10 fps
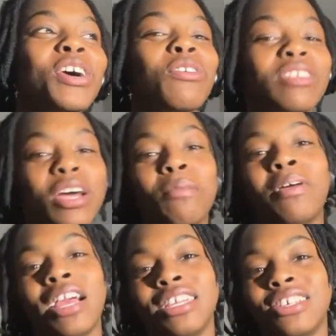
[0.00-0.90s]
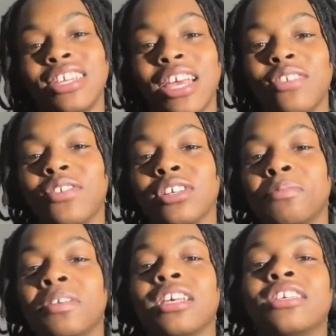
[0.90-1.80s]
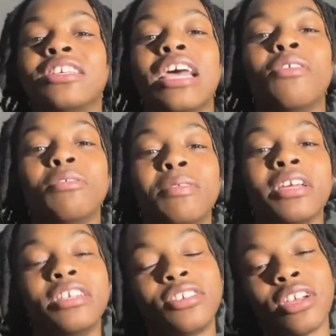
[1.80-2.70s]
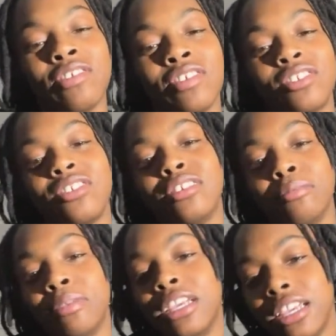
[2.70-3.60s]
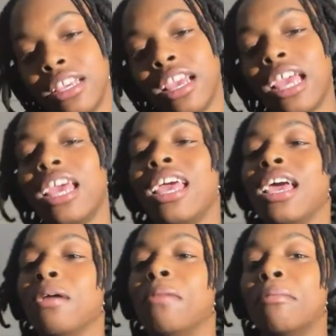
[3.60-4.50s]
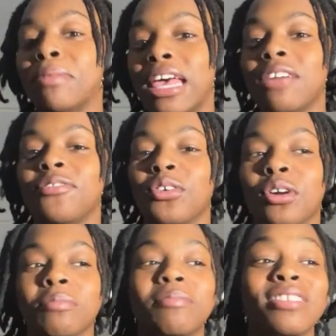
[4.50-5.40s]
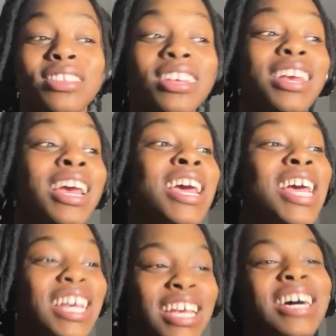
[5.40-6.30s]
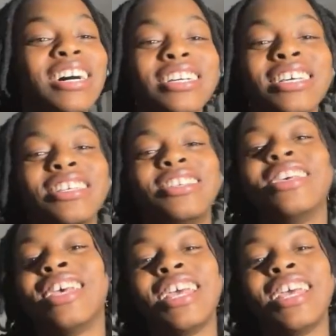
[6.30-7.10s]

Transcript: without practicing that first because that would be a disservice to me, my platform. Yeah, because